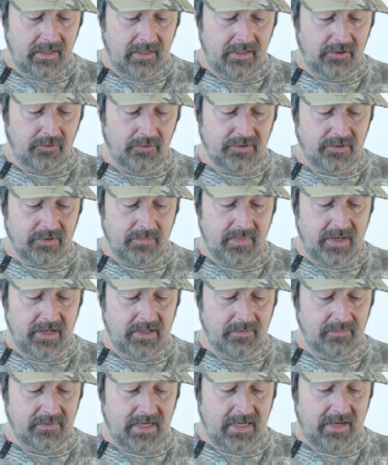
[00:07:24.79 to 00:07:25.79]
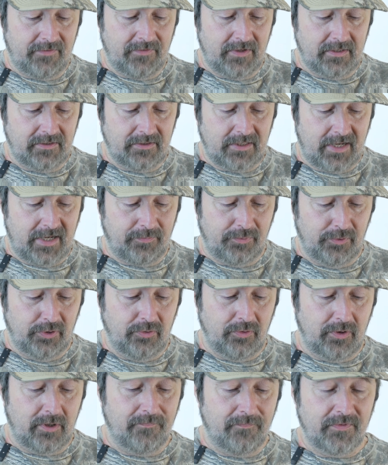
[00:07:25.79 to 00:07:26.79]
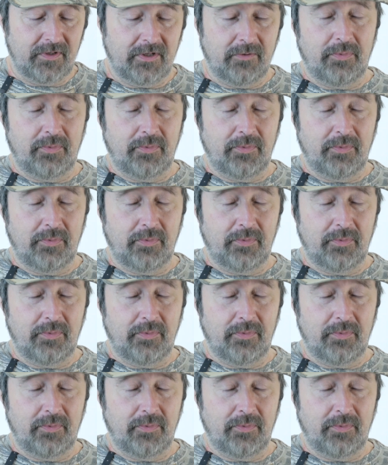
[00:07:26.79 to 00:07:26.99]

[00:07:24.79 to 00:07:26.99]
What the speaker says: is a medium diving type lure.